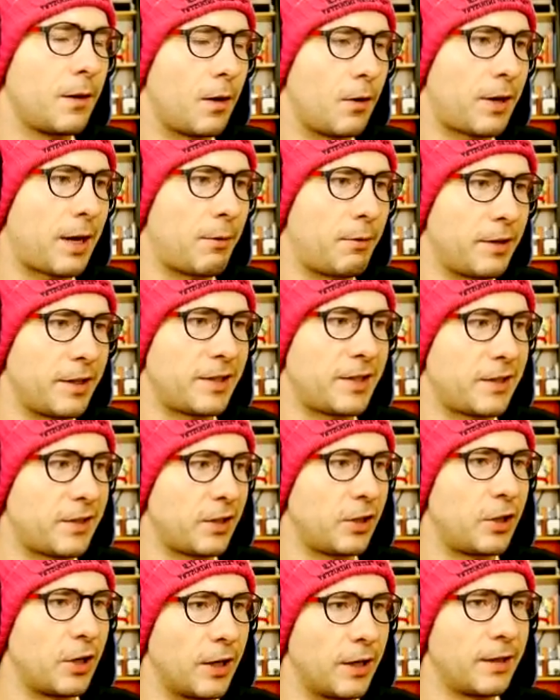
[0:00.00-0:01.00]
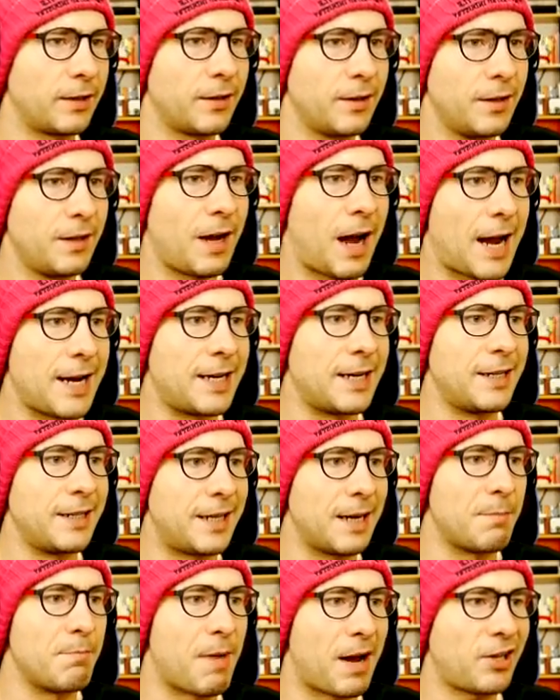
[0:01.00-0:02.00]
Okay, well this isn't good. I
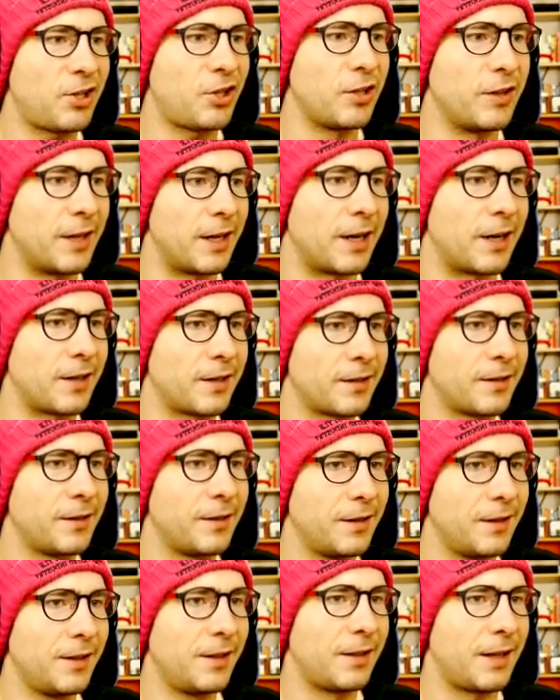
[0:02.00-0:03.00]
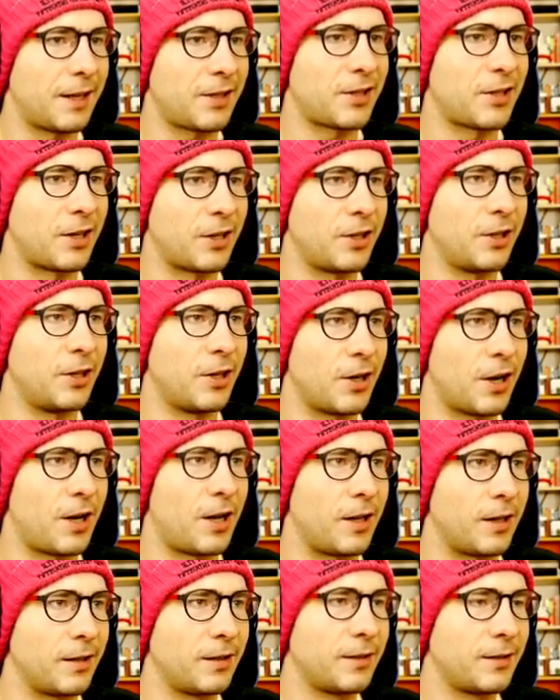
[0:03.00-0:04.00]
didn't get much in there. That's not good at
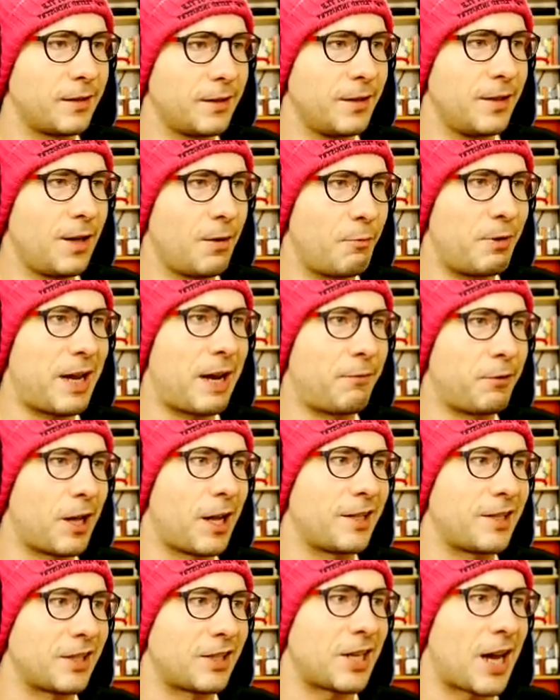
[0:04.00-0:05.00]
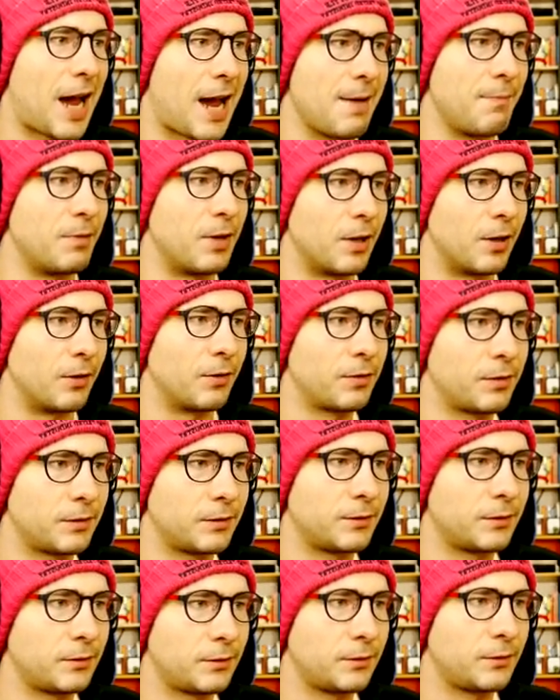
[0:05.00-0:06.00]
all. We have lots of time oh, though.
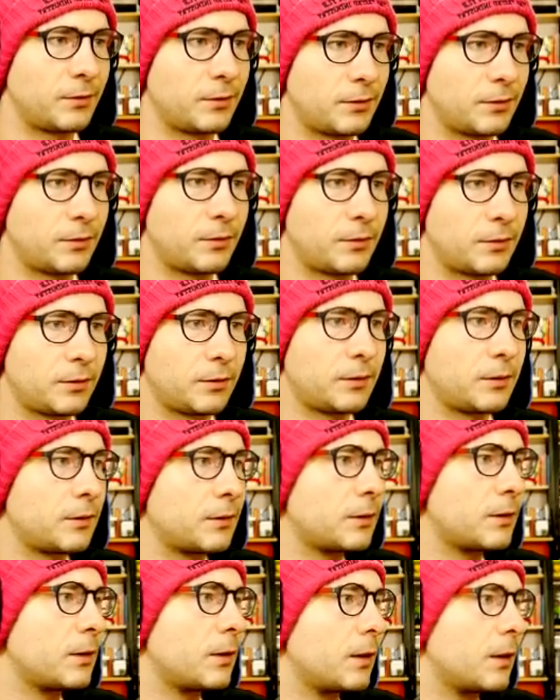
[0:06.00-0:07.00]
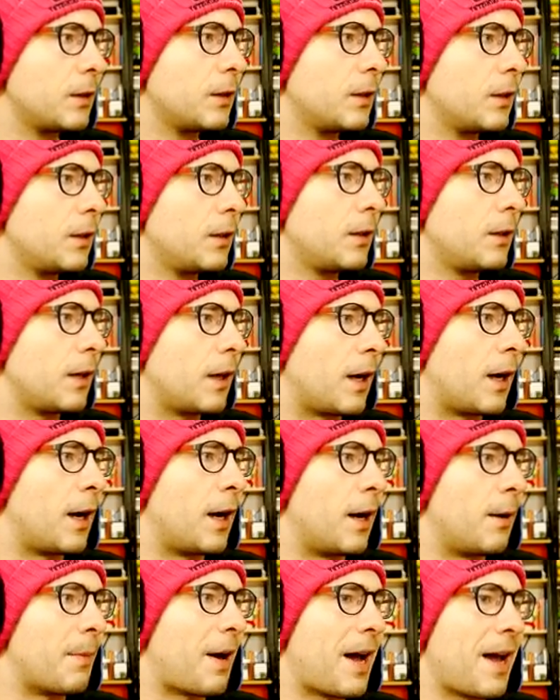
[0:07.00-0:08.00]
What is taking so long?
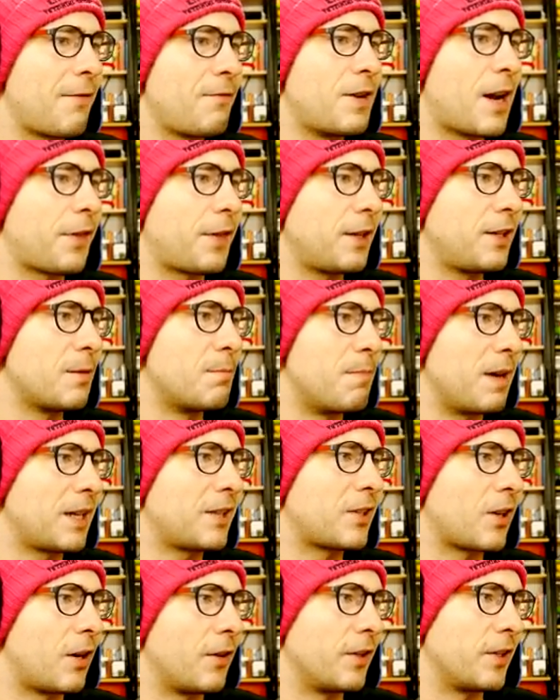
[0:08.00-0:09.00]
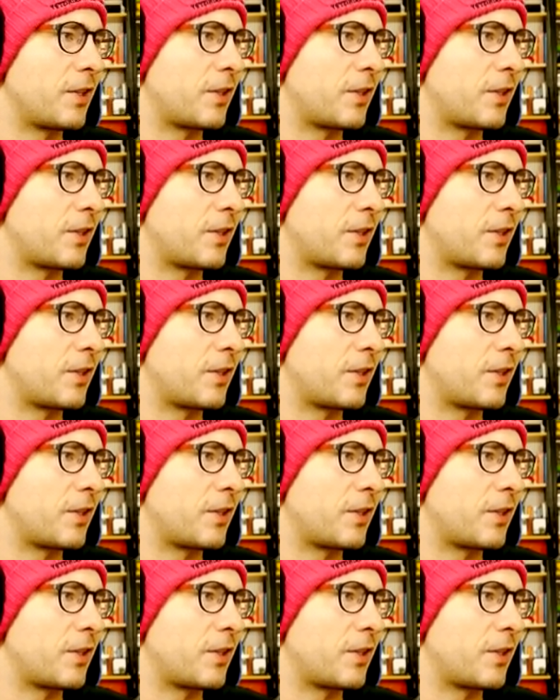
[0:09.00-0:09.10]
Um, I have nothing to mix all